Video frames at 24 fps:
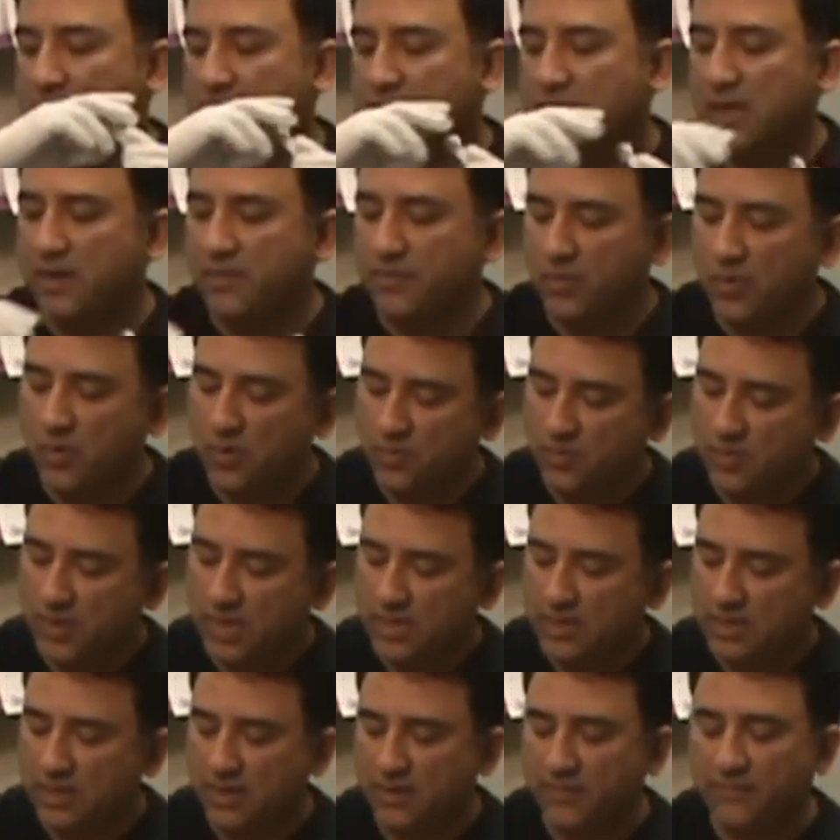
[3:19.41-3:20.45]
At that
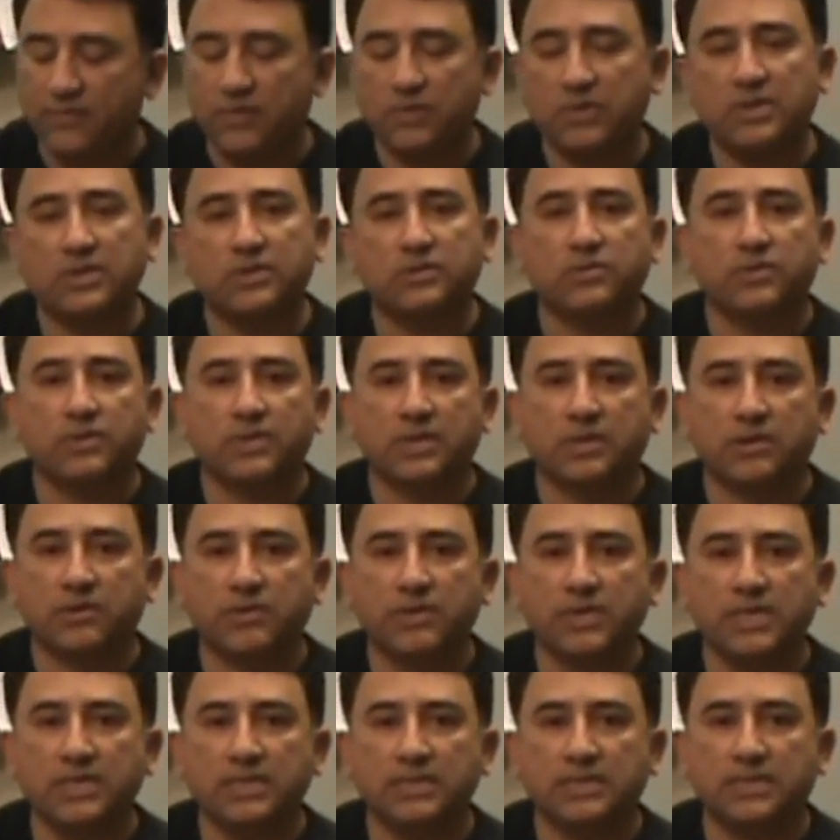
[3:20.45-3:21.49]
moment, if you need to
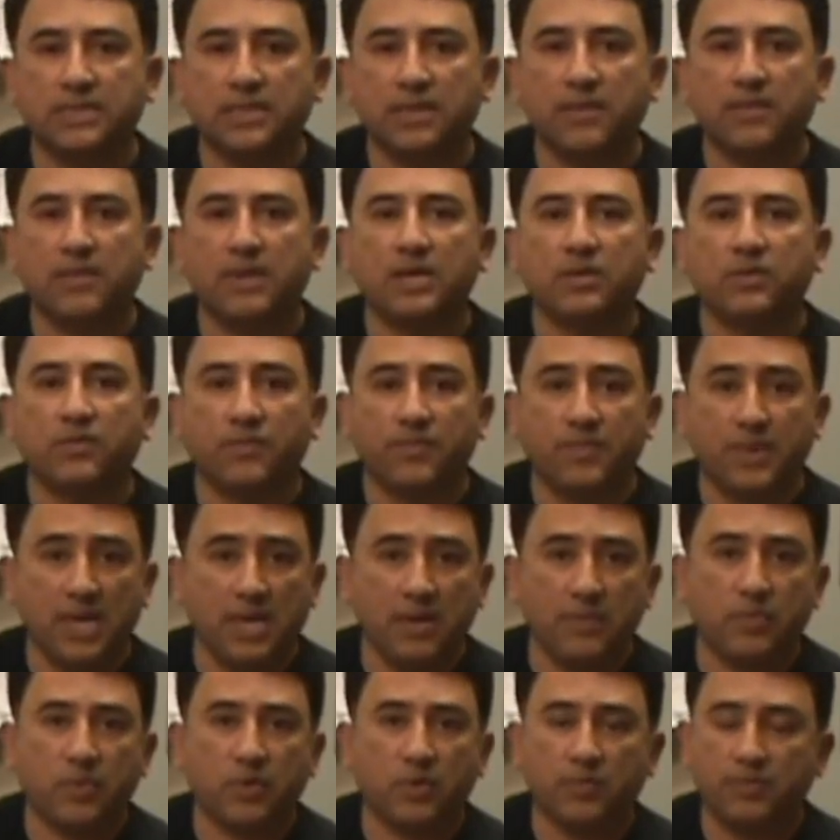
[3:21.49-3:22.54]
increase the amount of
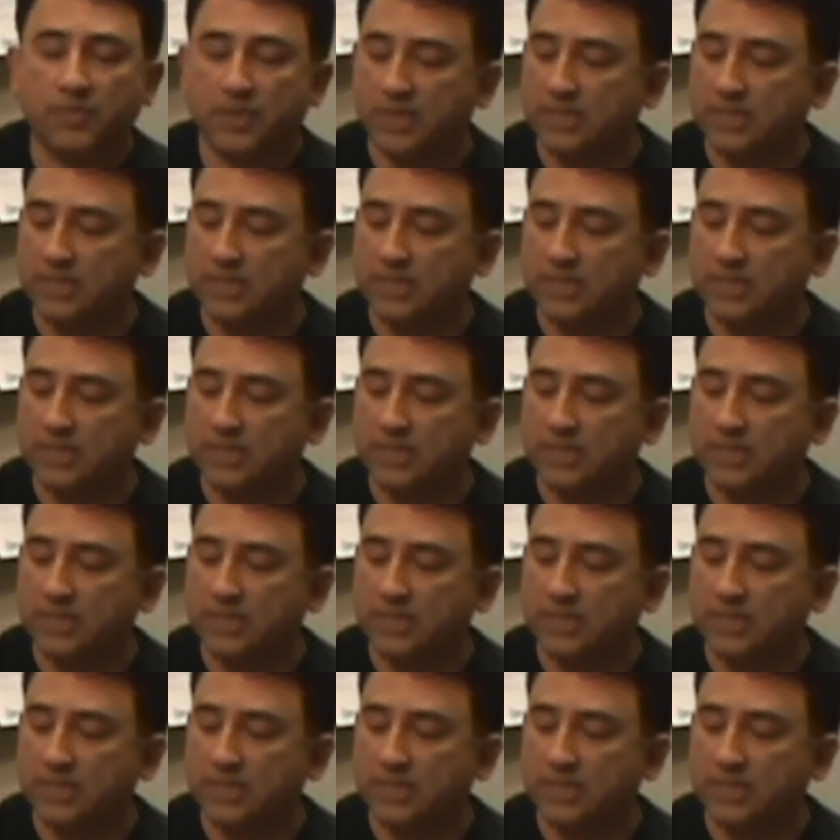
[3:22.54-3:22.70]
vapor,